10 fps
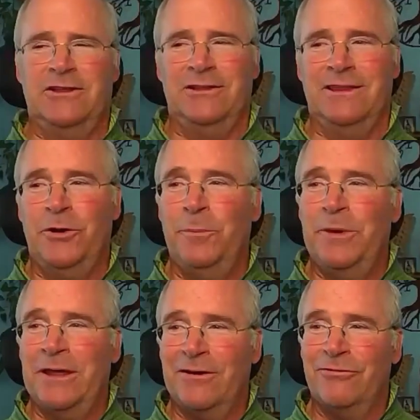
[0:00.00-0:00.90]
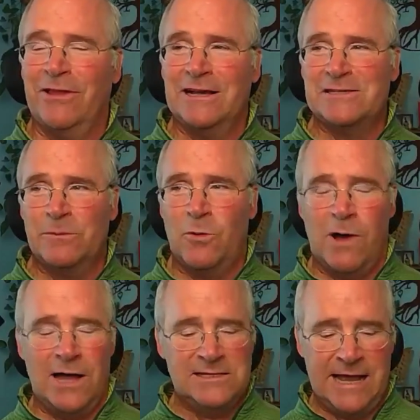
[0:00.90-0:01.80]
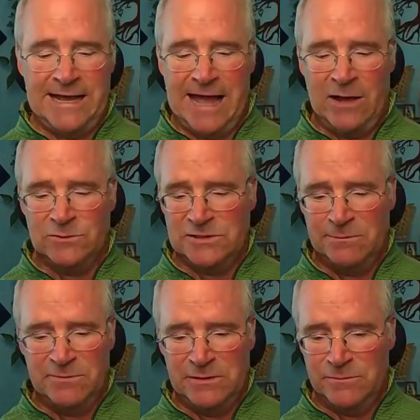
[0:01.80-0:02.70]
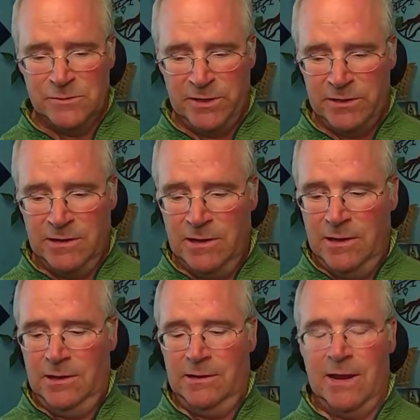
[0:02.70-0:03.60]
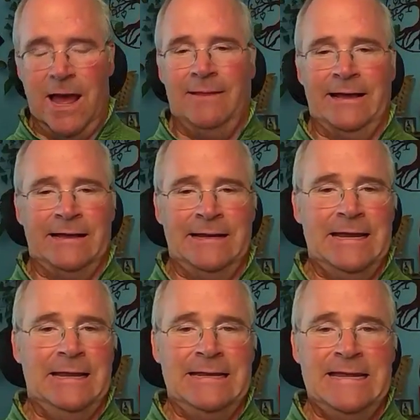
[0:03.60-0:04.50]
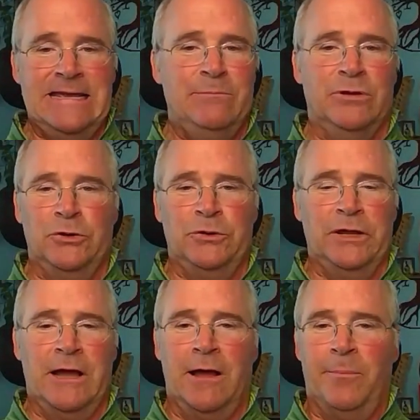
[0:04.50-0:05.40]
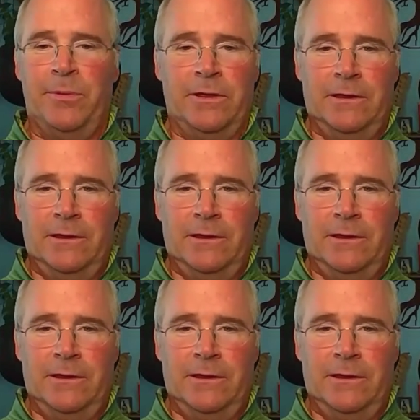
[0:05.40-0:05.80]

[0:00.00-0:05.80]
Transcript: a little bit of some quasi gout symptoms, but not like a knee ballooning up.